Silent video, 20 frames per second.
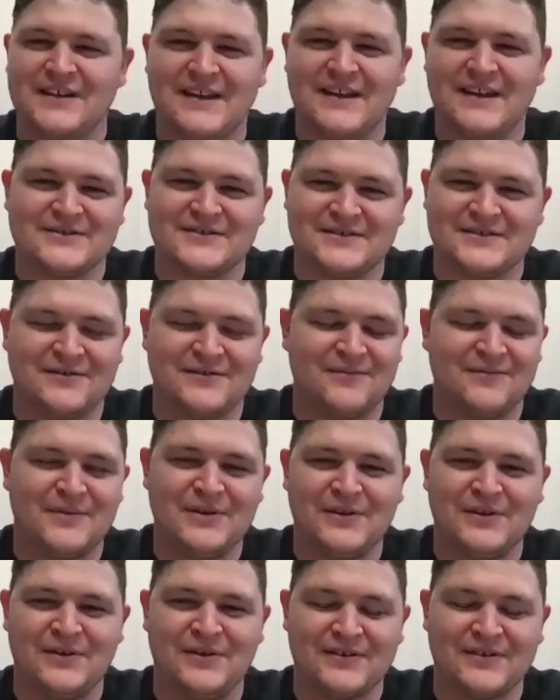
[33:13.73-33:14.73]
ounces of
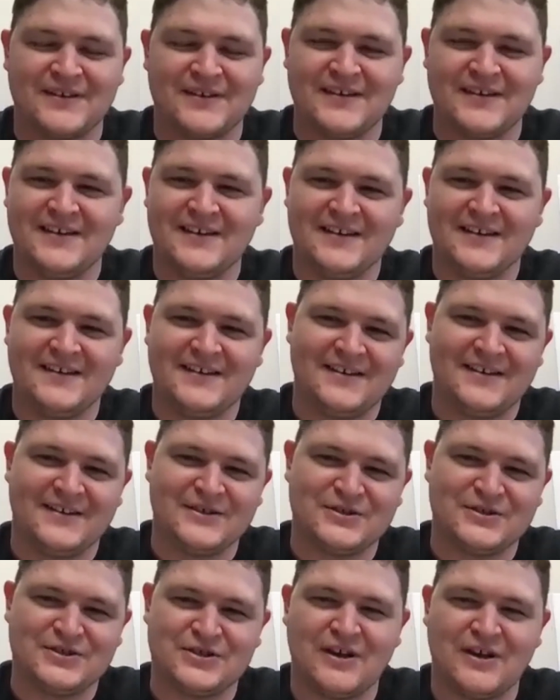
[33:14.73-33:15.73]
milk,
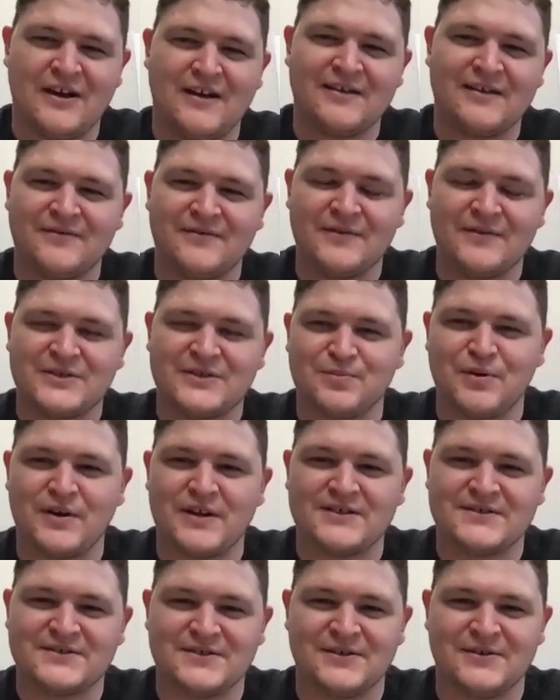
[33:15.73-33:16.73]
a shot of
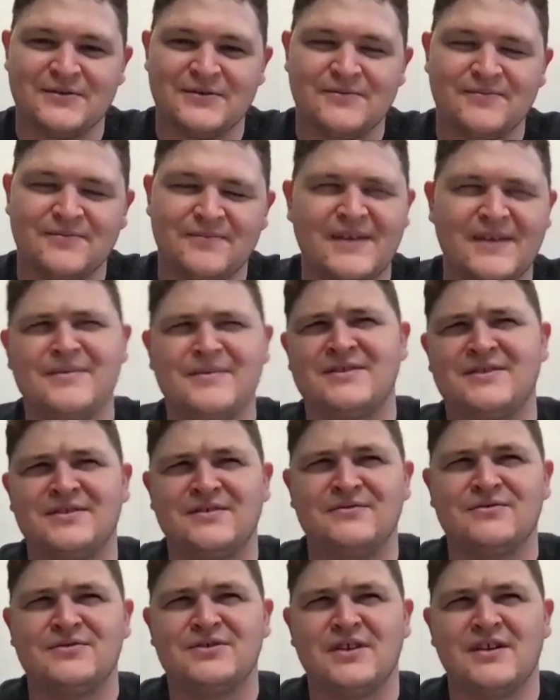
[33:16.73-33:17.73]
espresso, maybe
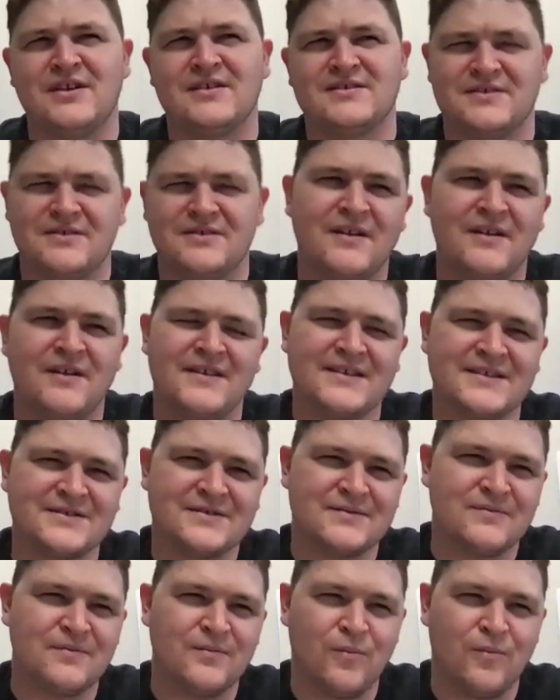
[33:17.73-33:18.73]
2 shots. No, I think
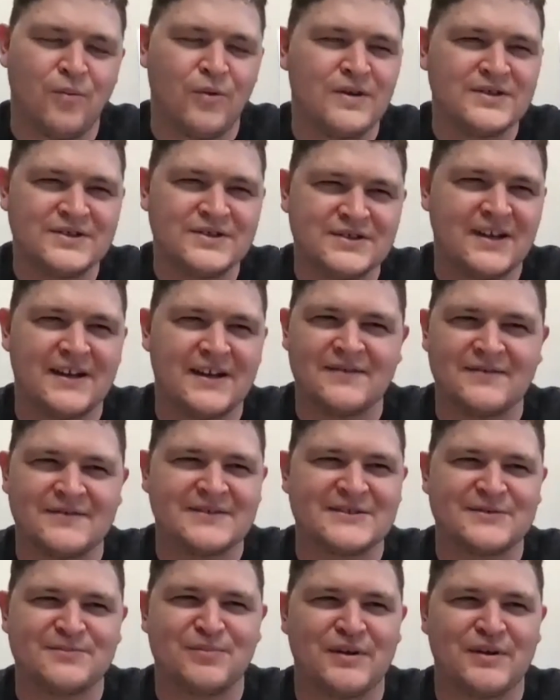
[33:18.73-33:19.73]
it's 1 shot of
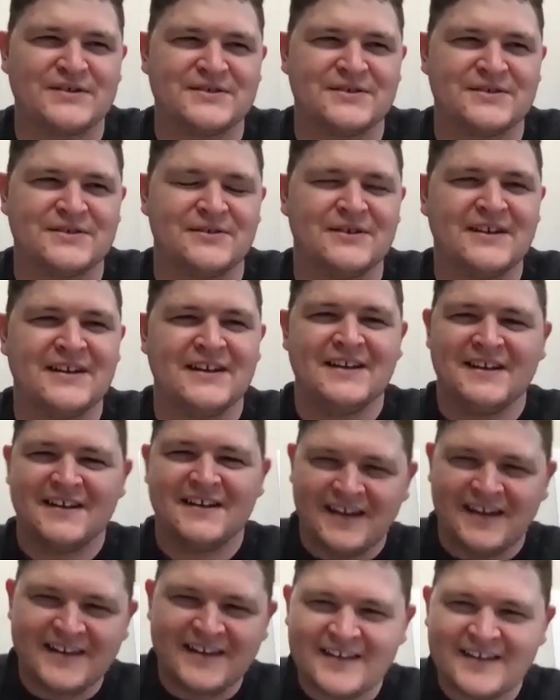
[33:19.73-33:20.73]
espresso.
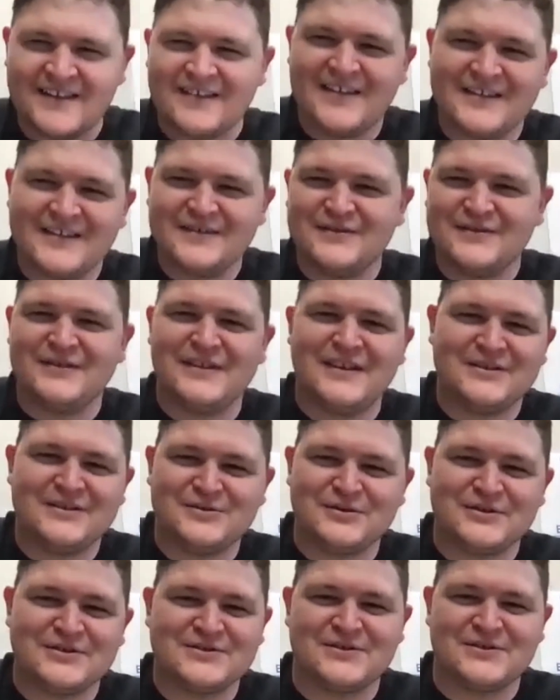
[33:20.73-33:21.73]
And then they
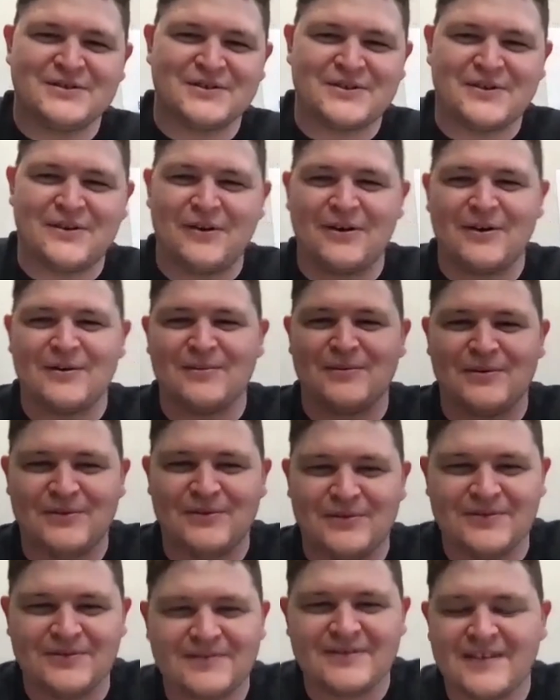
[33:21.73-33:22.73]
drizzle the
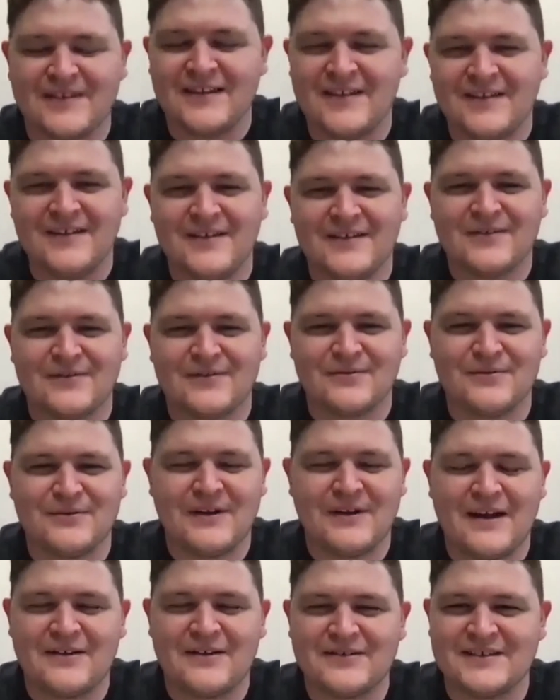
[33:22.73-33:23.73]
caramel
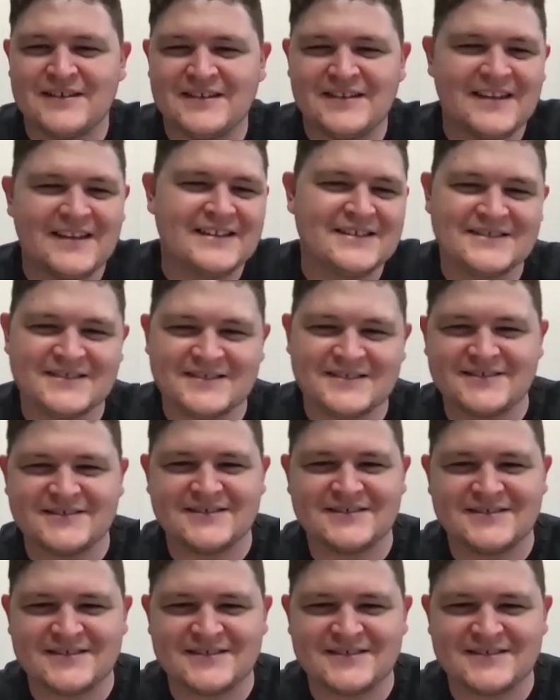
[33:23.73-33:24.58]
throughout it, and that's